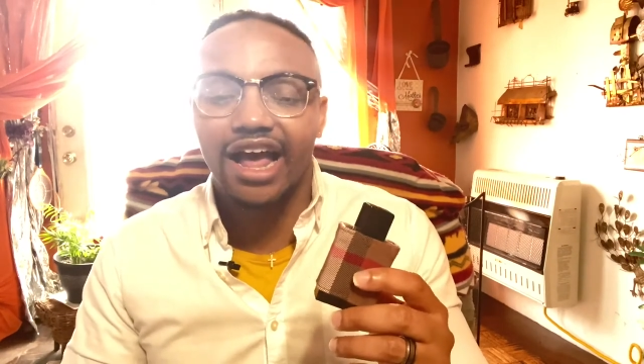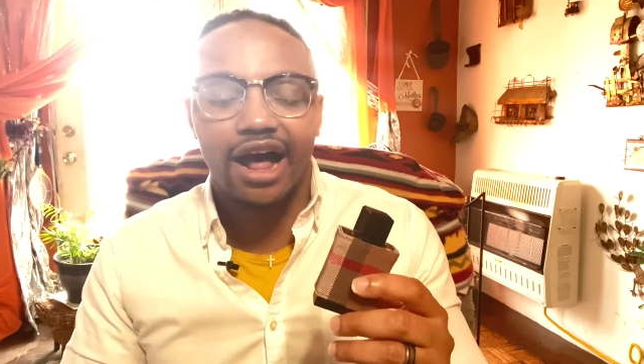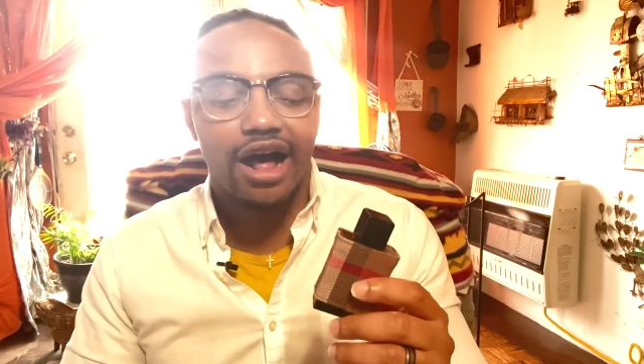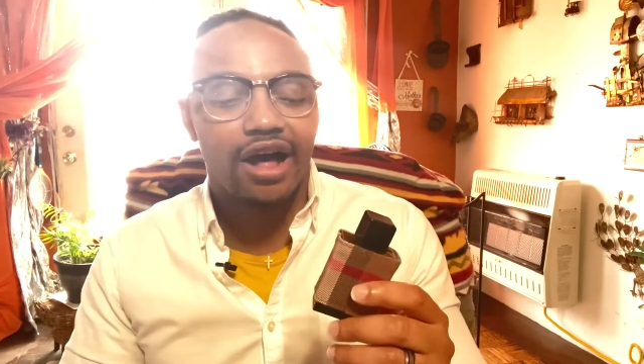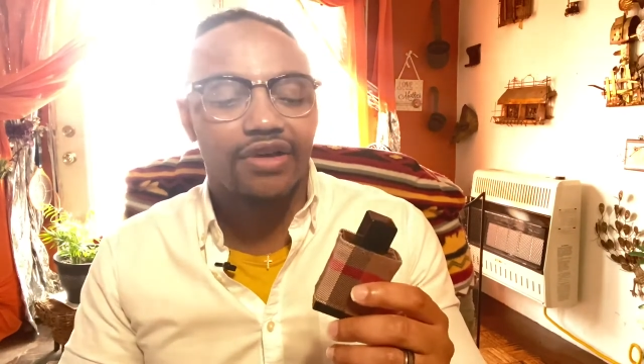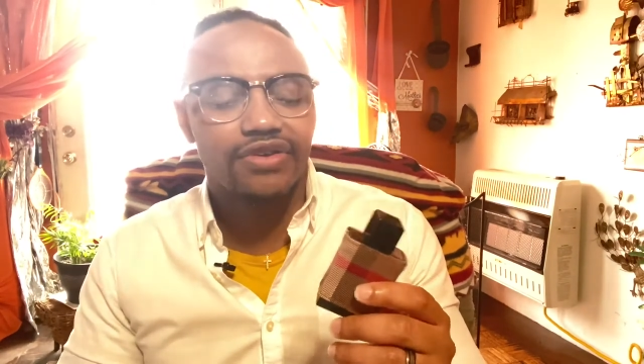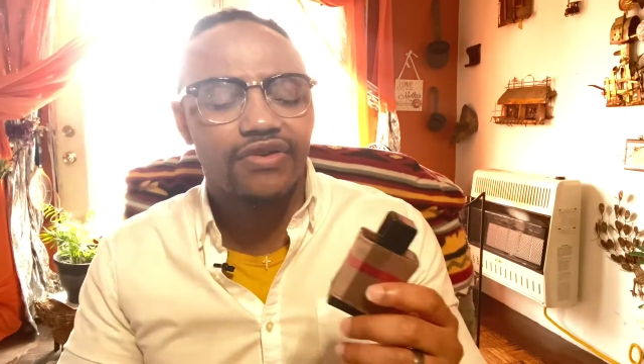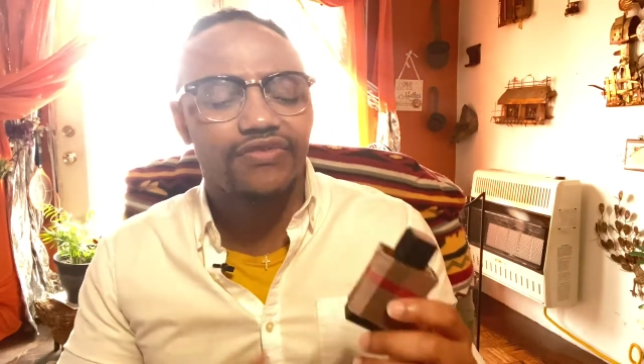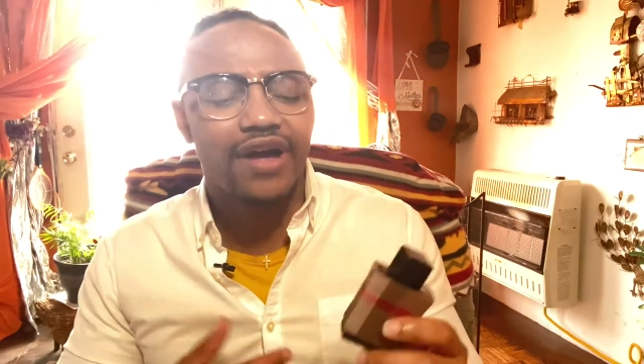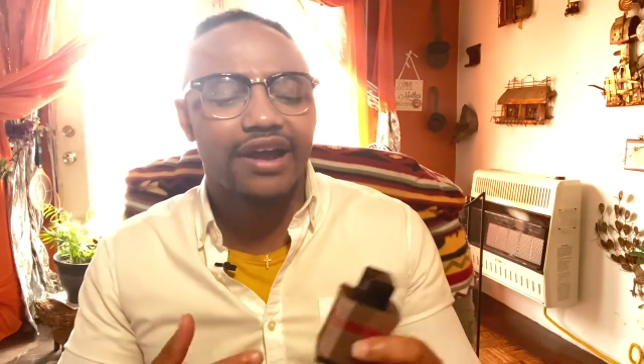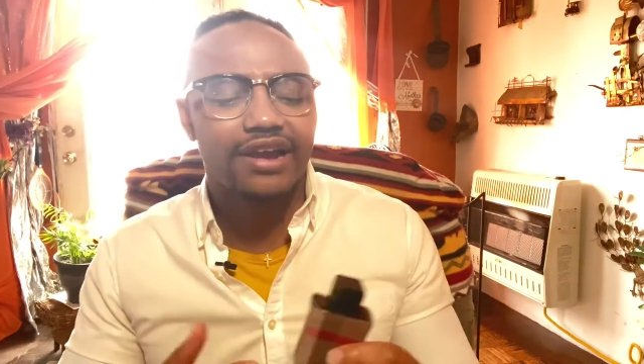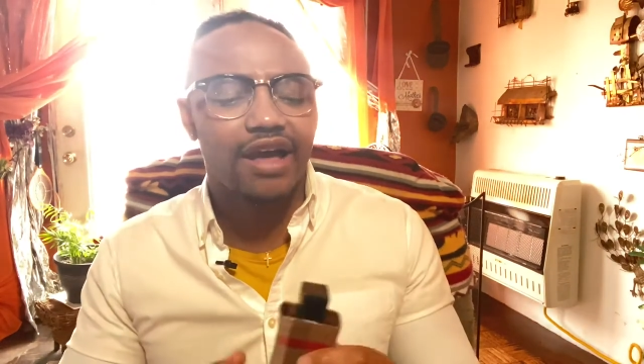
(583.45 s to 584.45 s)
You'll
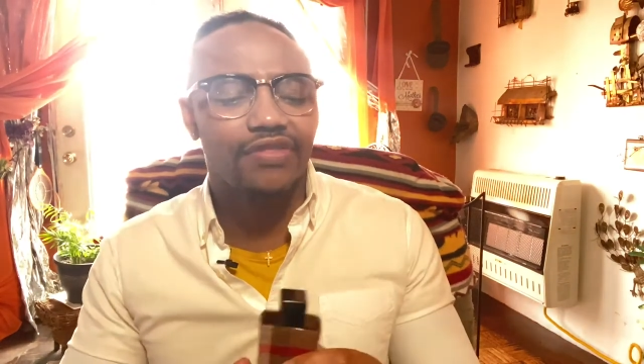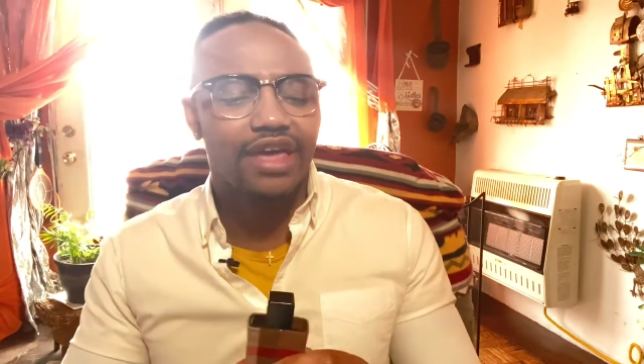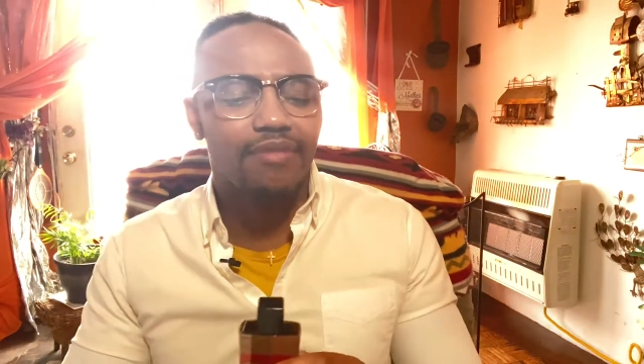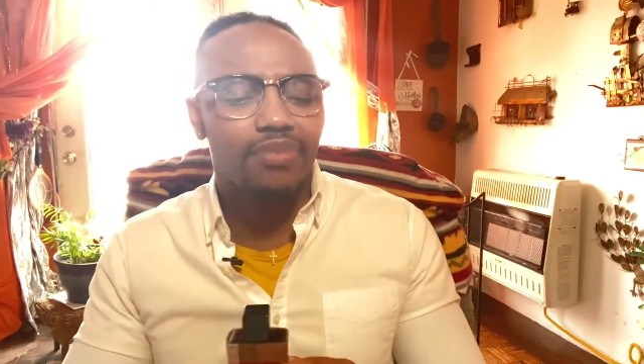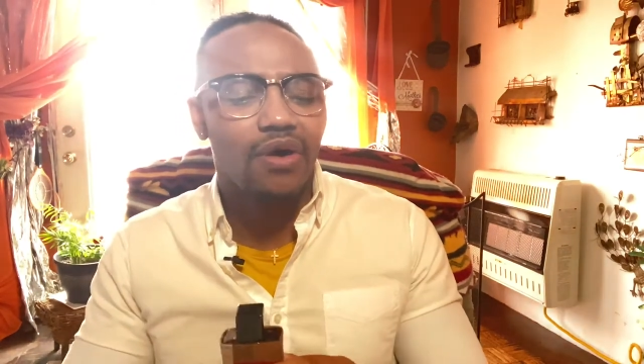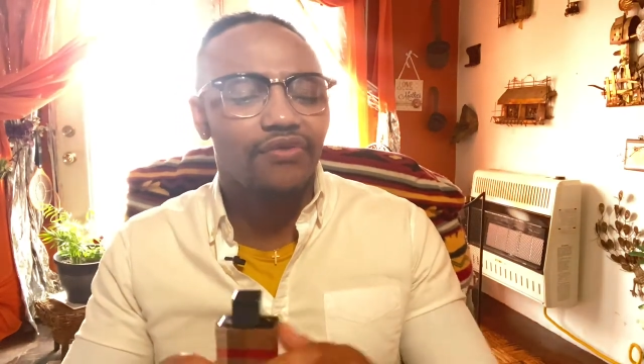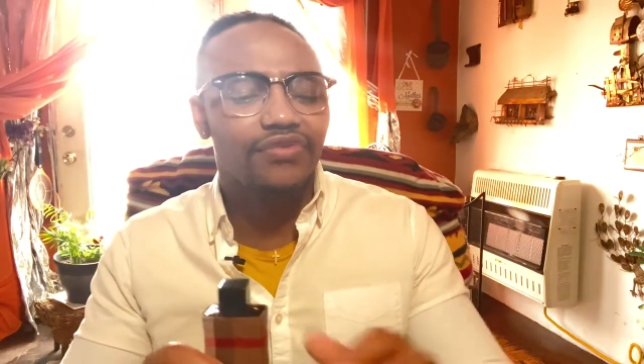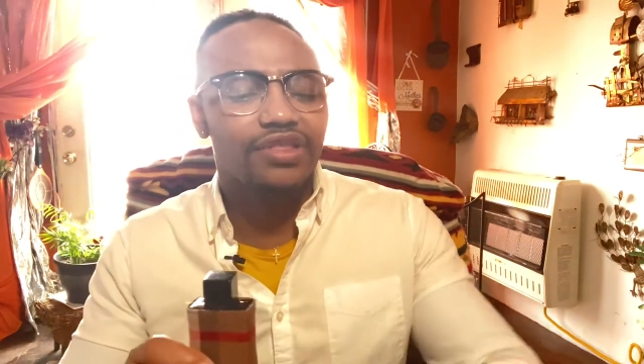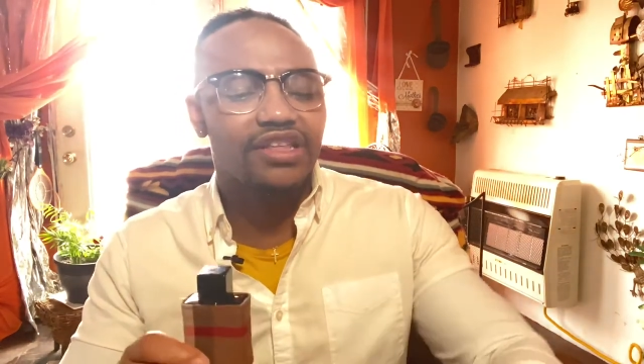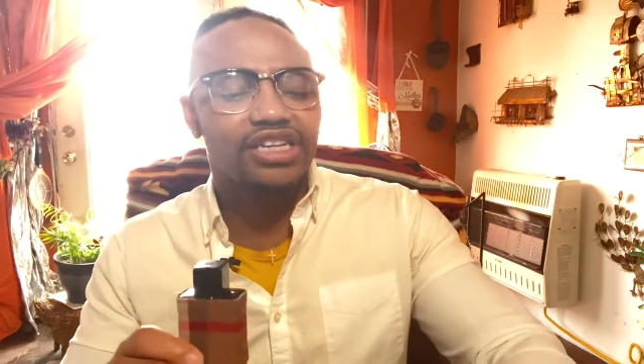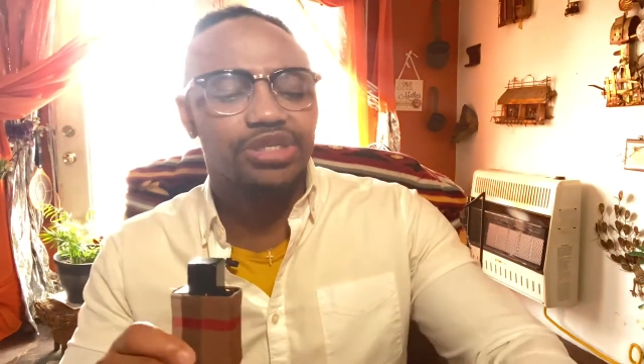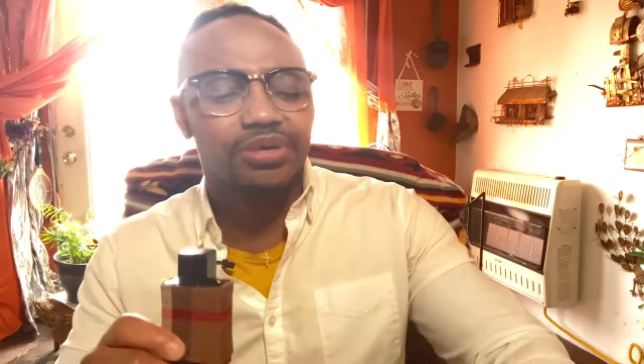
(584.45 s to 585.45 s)
find out that both of
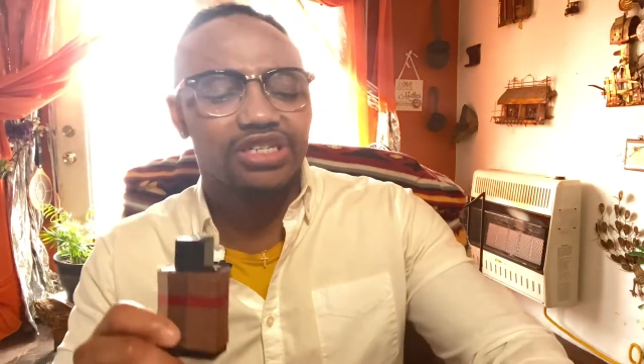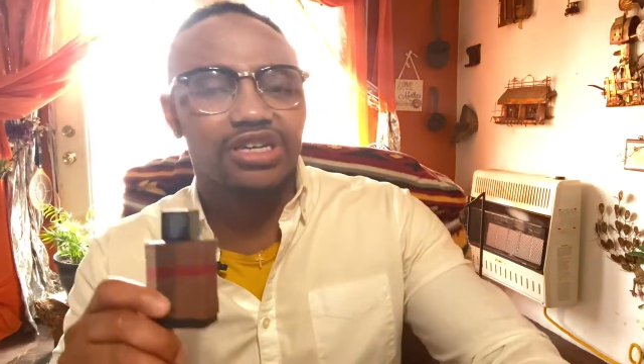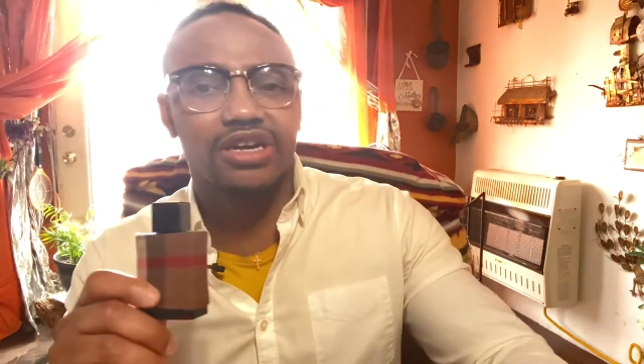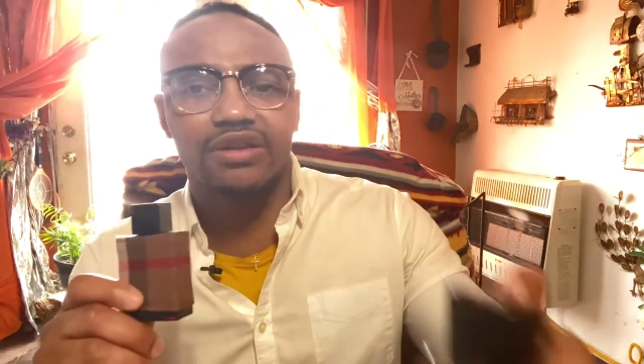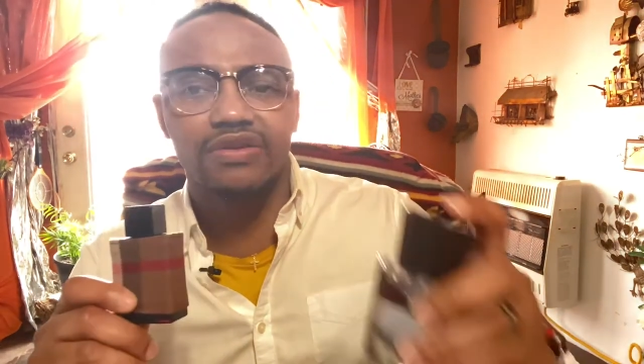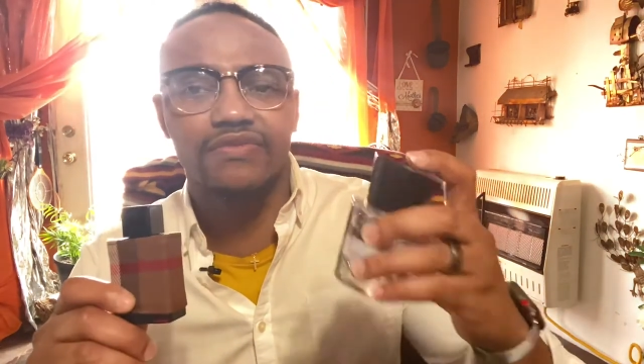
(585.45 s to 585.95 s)
these particular